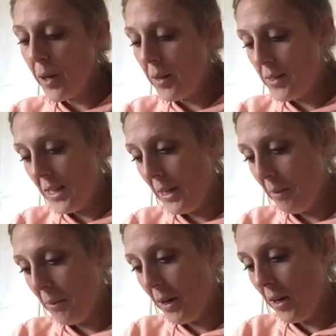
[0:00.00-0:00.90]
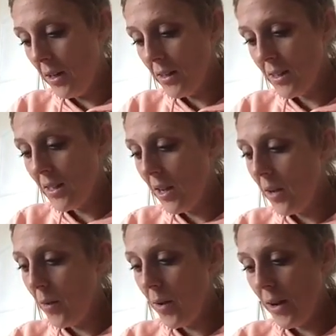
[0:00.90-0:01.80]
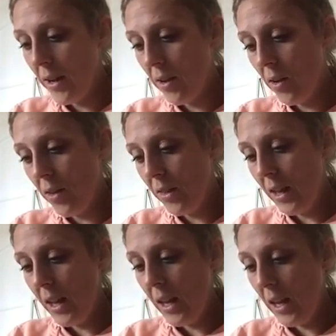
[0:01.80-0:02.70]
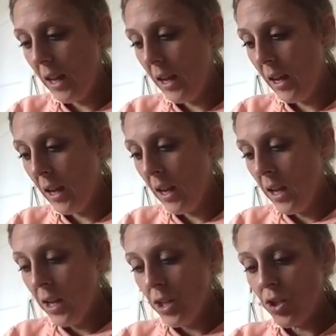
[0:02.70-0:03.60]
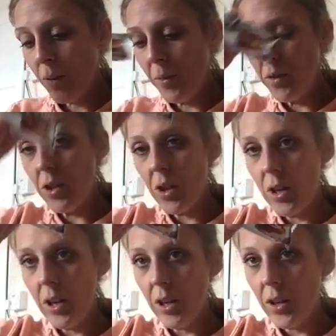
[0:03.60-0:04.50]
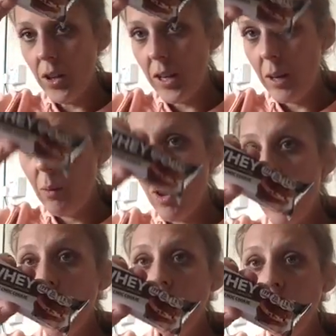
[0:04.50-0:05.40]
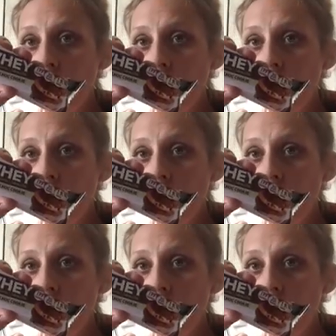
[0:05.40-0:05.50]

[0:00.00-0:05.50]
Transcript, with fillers: protein bars, so I've got the triple chocolate cookie one,